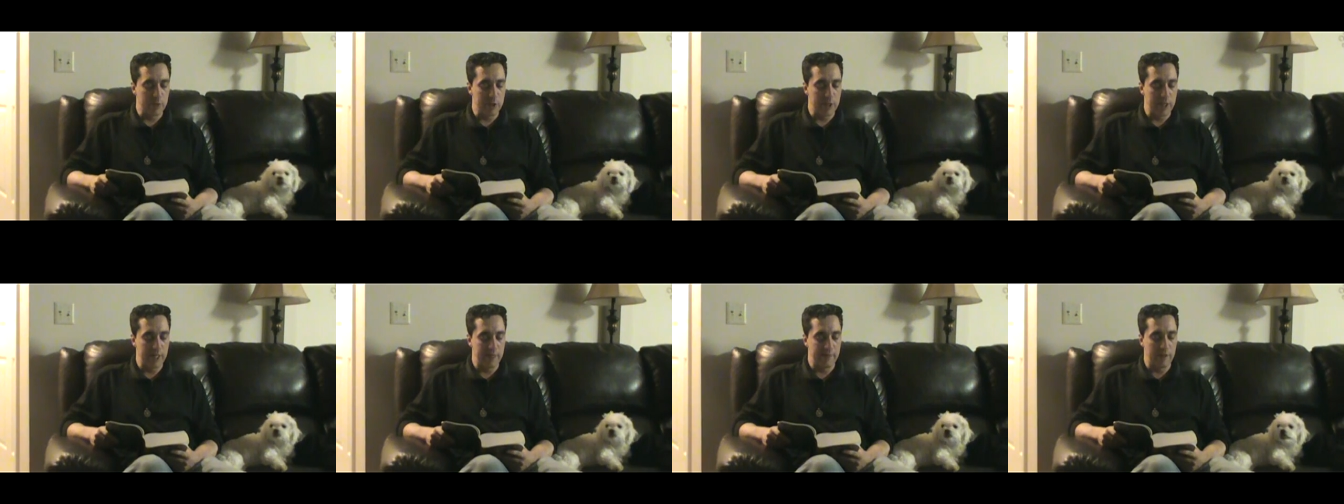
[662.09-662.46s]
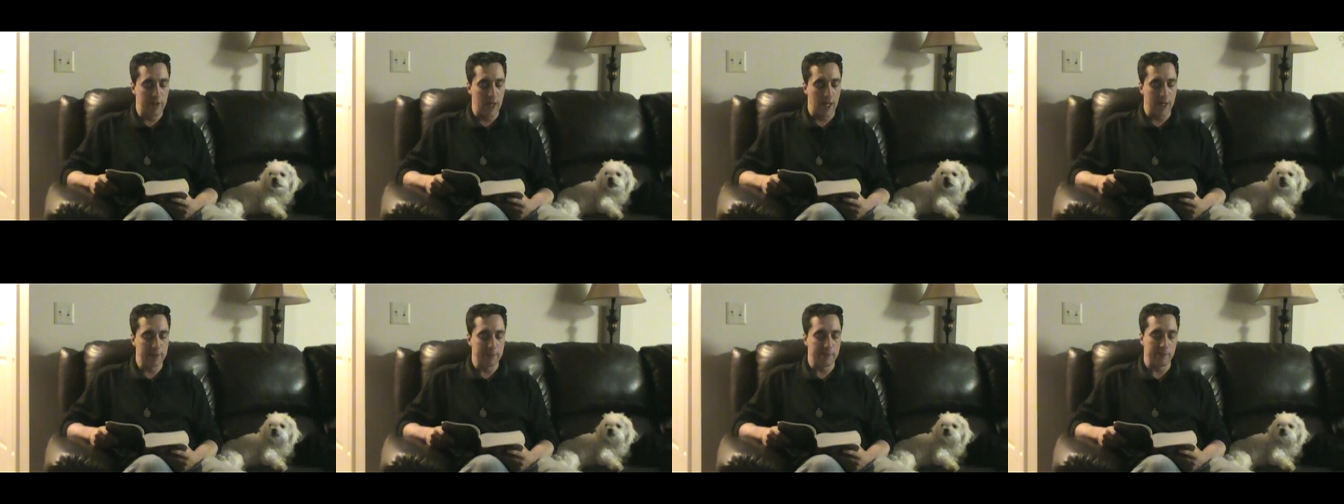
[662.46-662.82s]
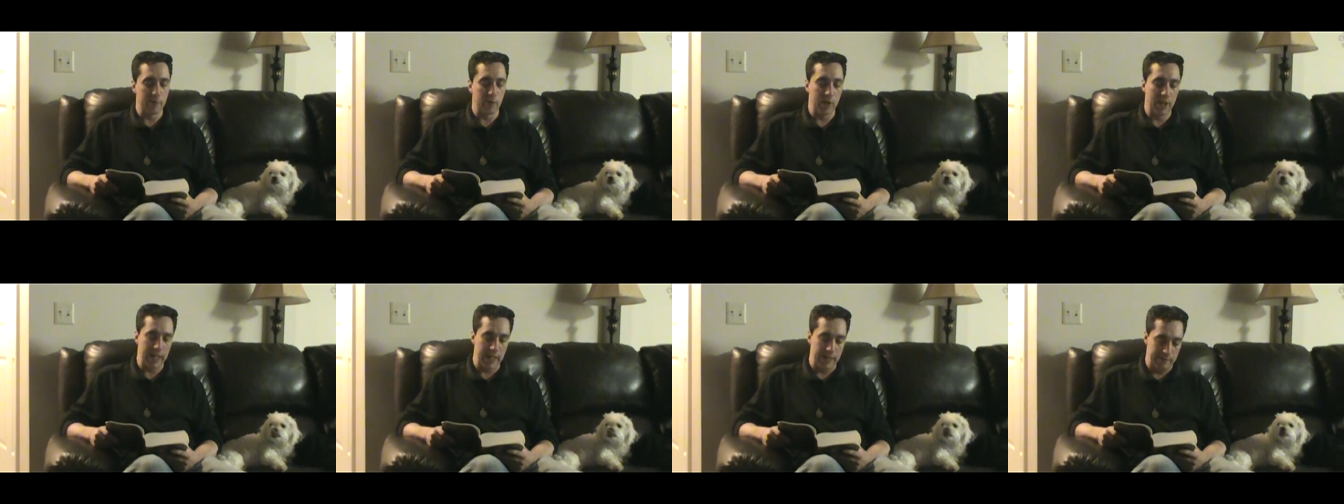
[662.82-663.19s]
received God's
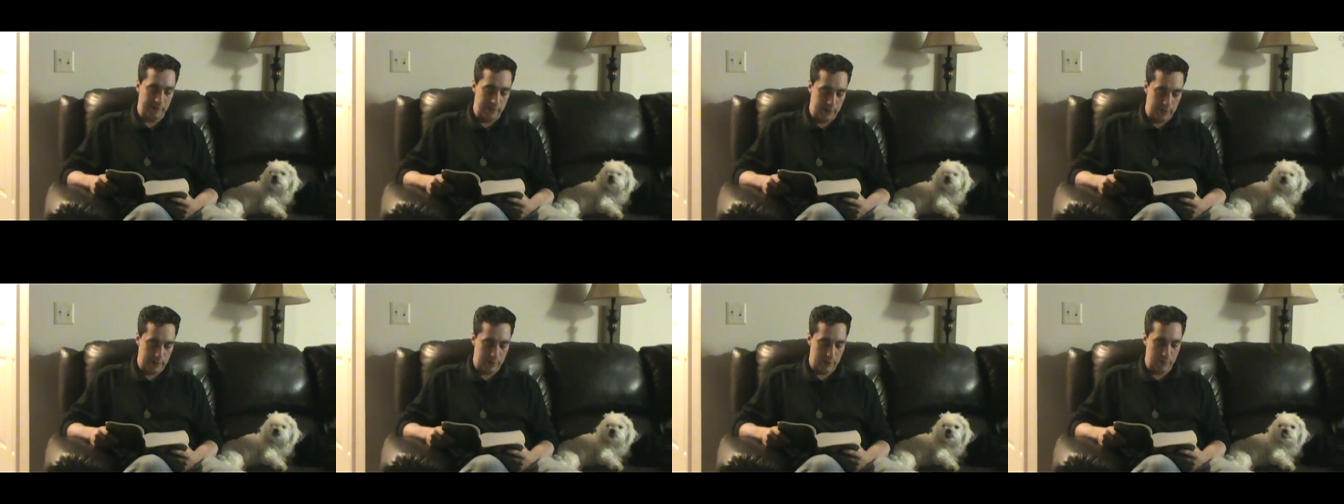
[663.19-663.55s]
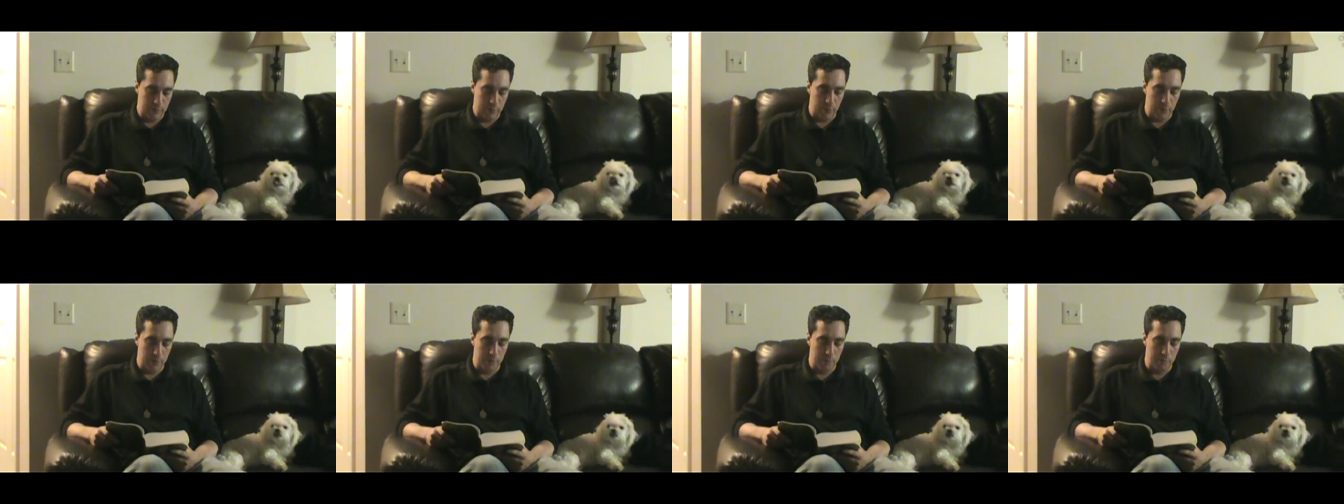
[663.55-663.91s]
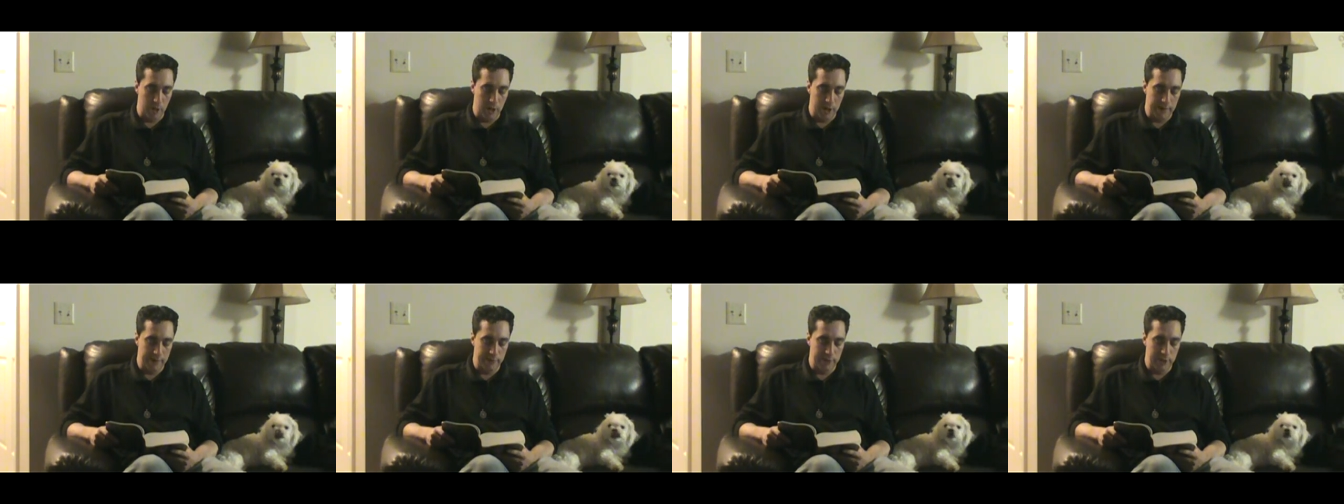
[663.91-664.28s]
forgiveness through the
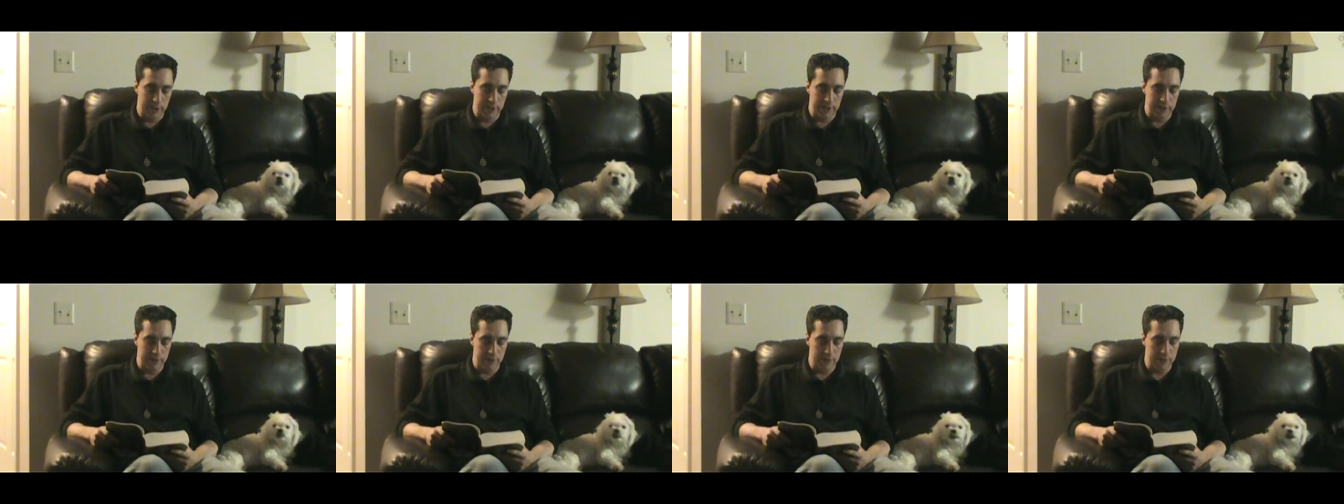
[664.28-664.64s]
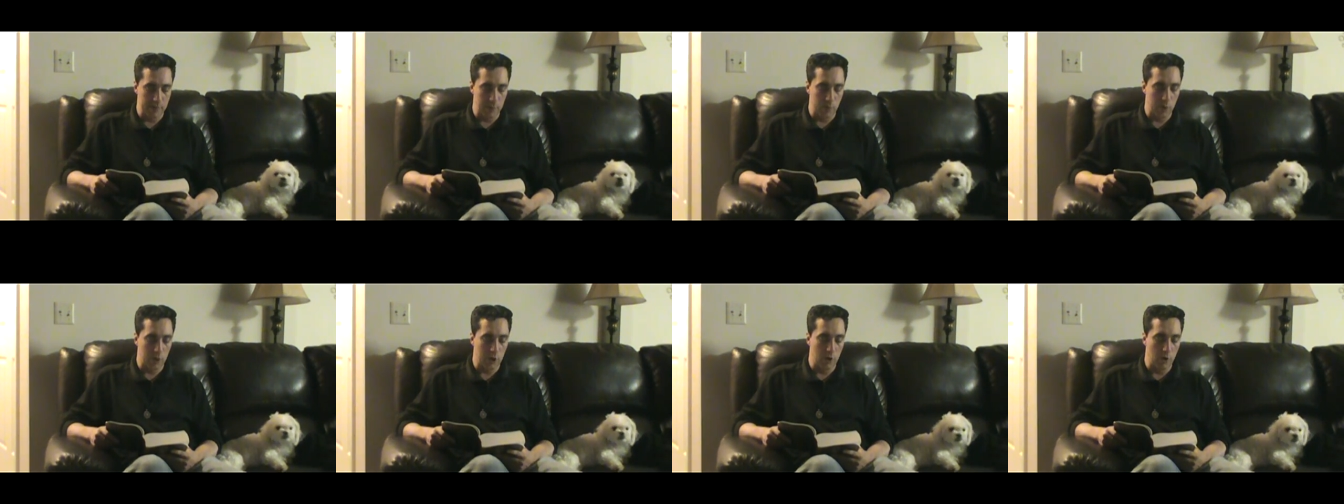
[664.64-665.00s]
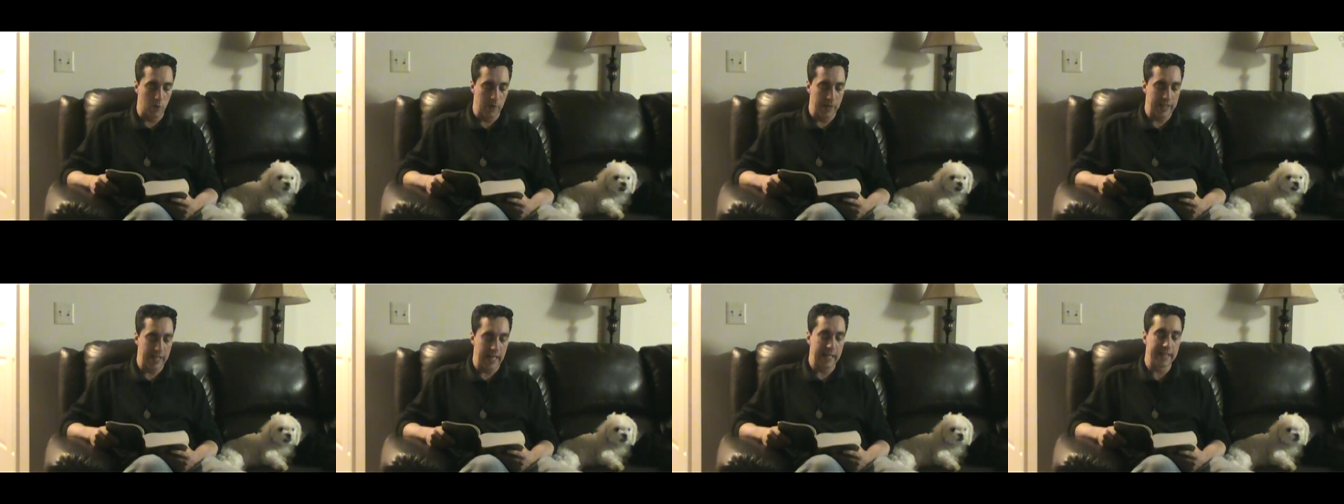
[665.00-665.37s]
blood of Jesus and were
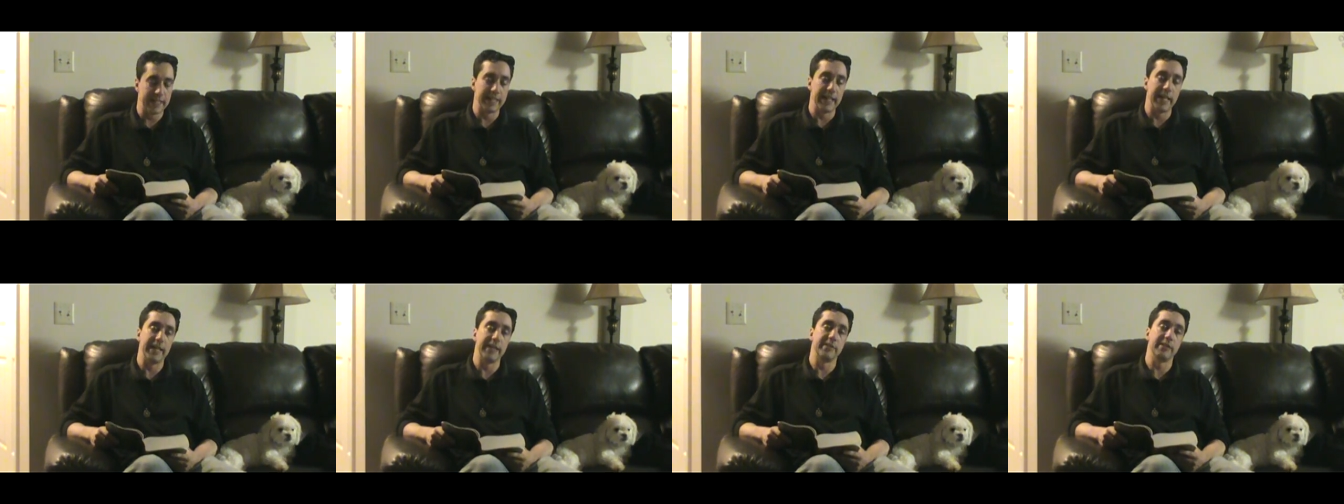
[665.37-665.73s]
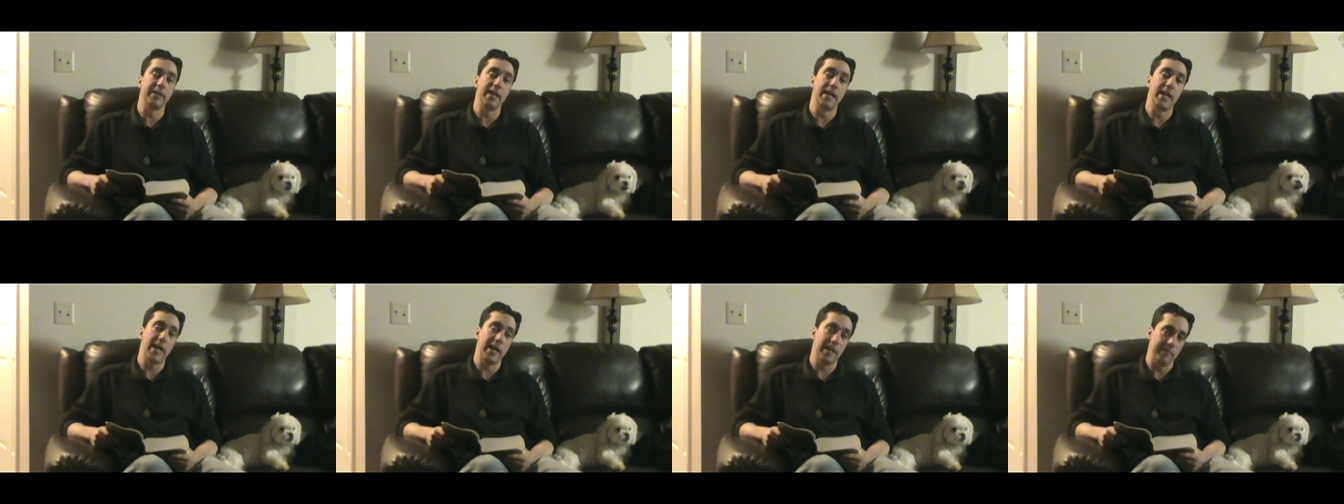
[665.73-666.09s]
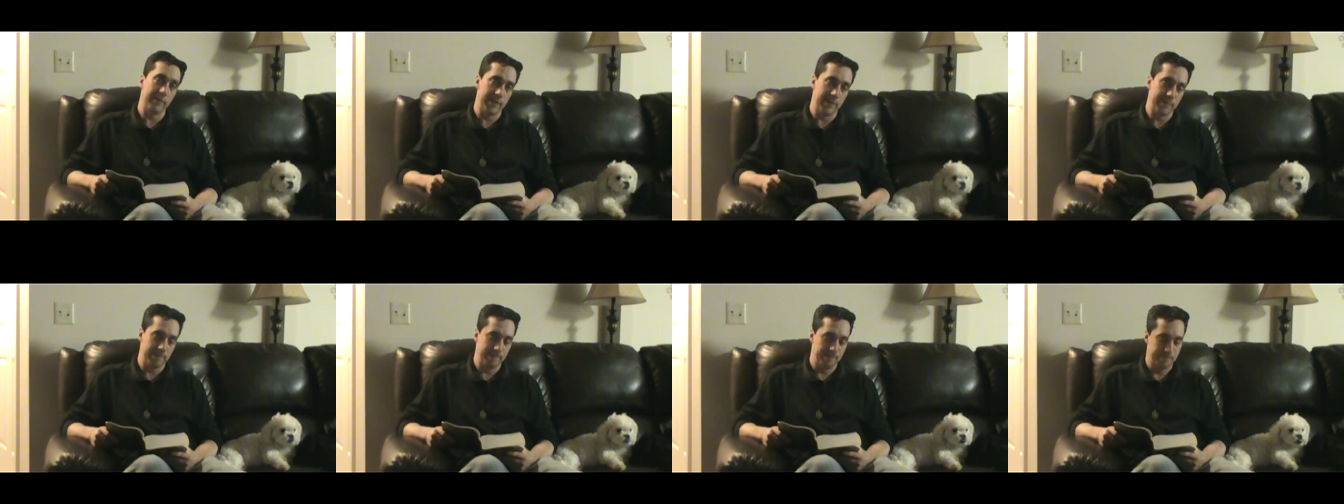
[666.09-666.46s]
going that day to heaven.